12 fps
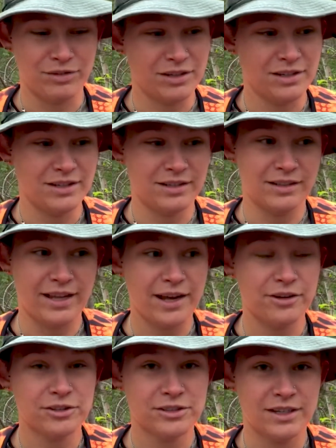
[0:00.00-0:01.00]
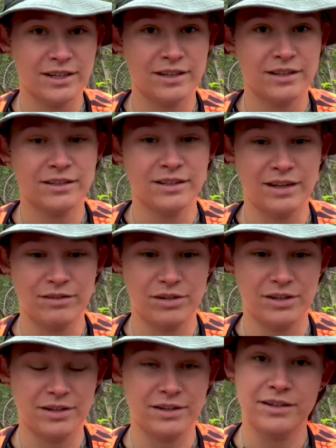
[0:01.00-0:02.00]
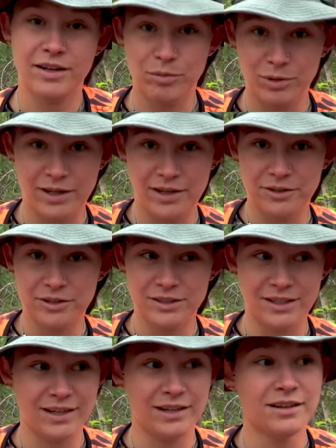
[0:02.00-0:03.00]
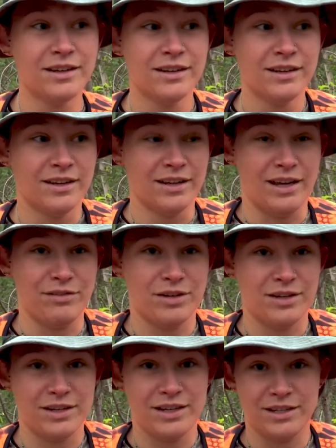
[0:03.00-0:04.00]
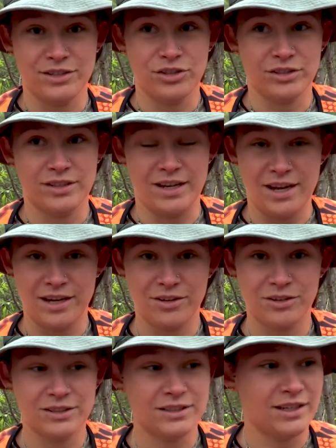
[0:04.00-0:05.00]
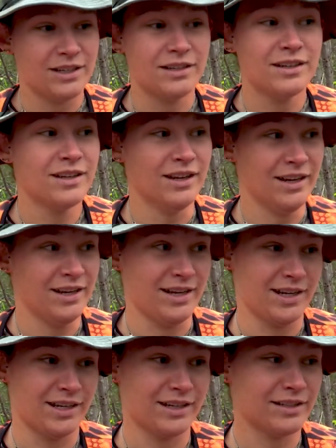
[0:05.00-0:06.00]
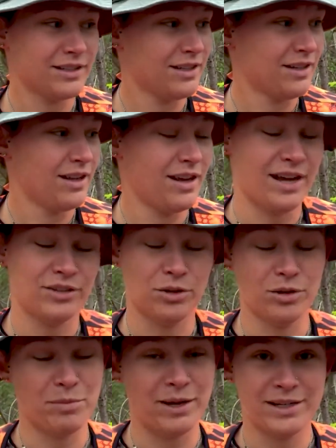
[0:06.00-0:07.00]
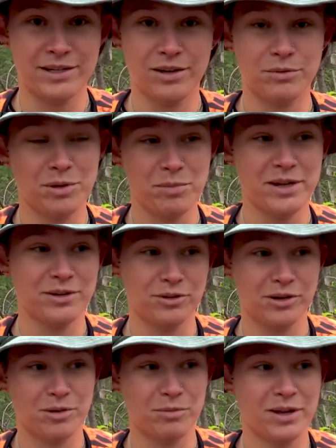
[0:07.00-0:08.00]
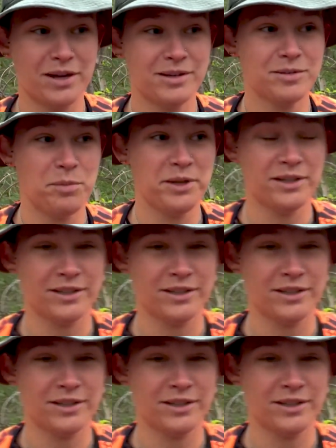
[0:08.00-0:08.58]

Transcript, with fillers: I've hunted in a ladder stand, I've hunted in a double ladder stand, I've hunted in just a hang-on stand, and I told him I did not want to be in a ground blind